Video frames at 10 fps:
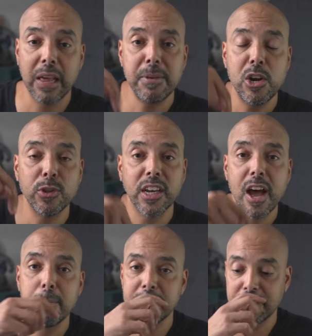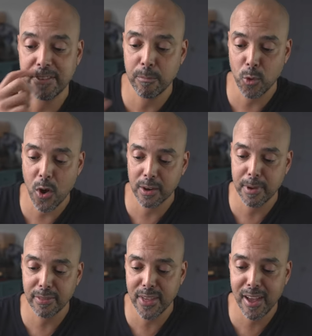Let me know in the comments if I'm wrong
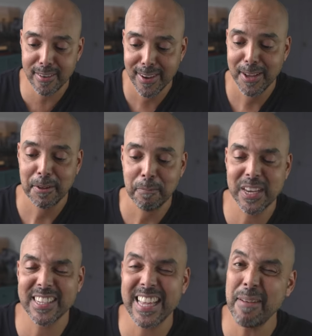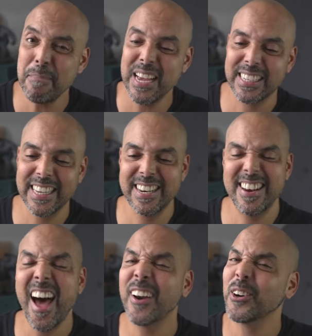about that, because that makes it
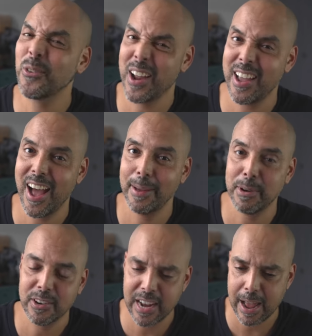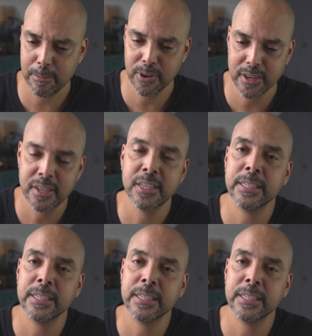not a great hybrid camera.